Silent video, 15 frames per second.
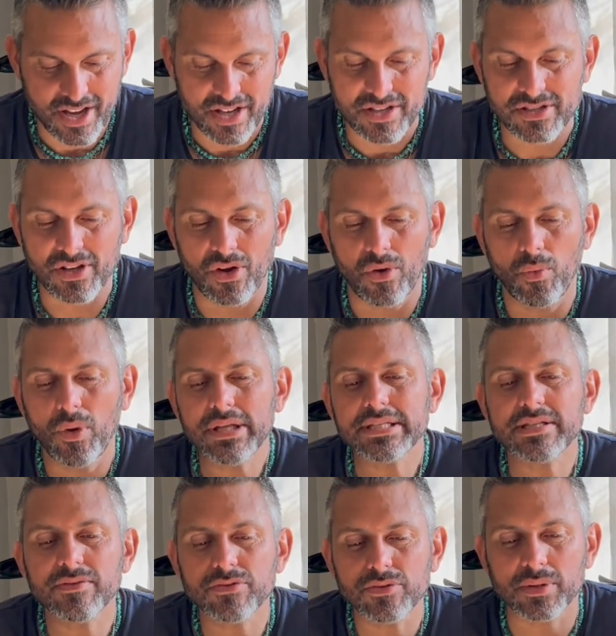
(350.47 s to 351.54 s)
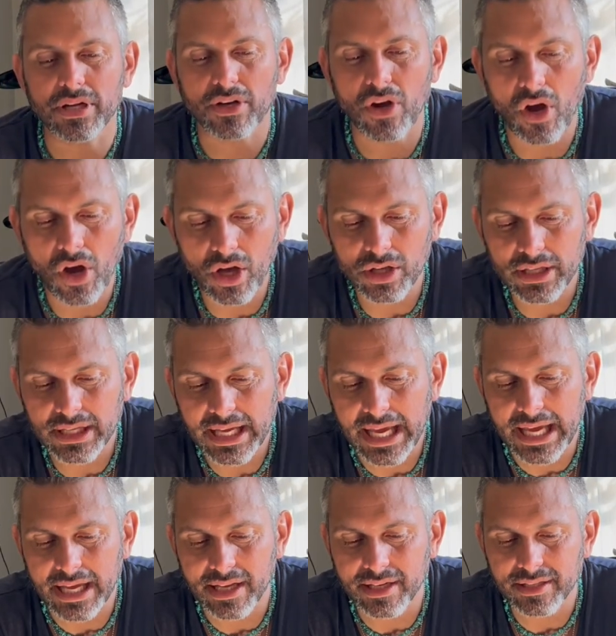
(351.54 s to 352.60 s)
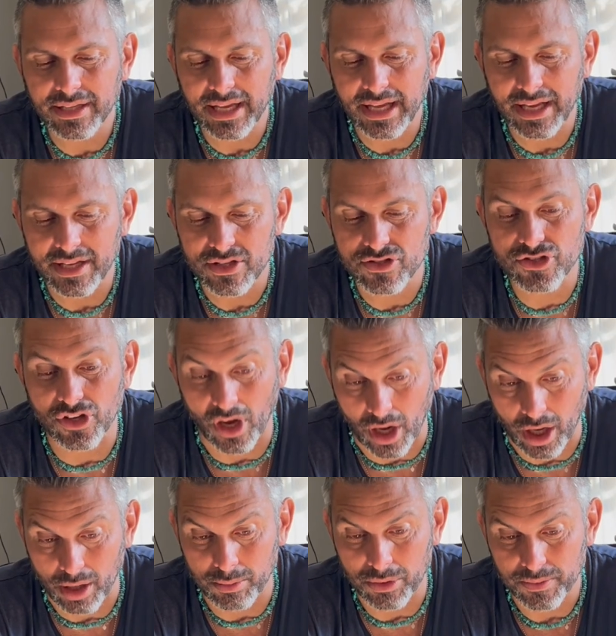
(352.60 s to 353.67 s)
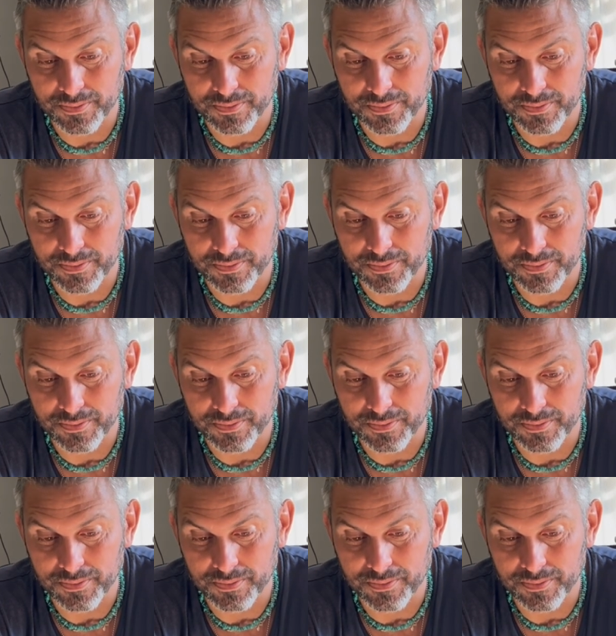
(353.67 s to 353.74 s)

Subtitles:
So what's the difference between a calling and a job?